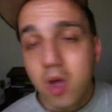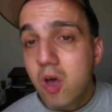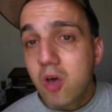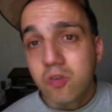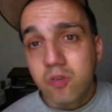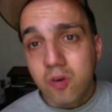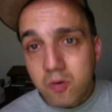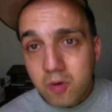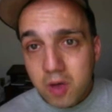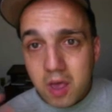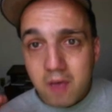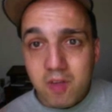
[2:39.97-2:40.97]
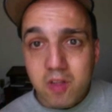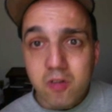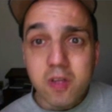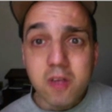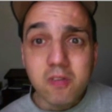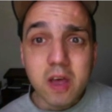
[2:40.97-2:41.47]
So if you do
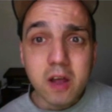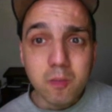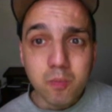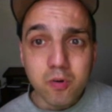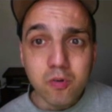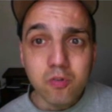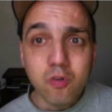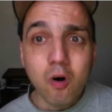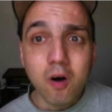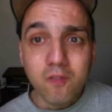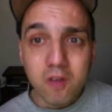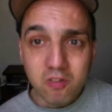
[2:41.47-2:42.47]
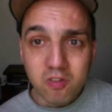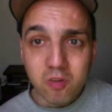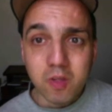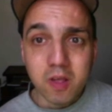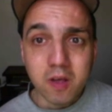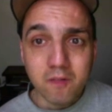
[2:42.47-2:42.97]
these kind of posts offering
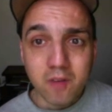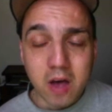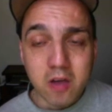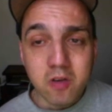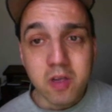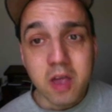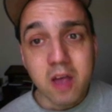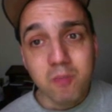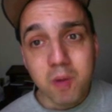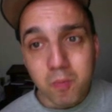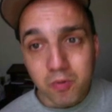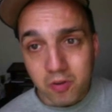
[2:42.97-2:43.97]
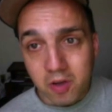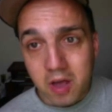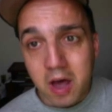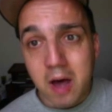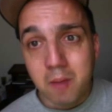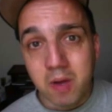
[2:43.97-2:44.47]
something of value and you ask people to
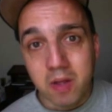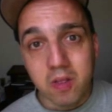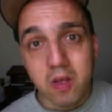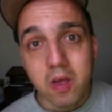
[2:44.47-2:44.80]
comment,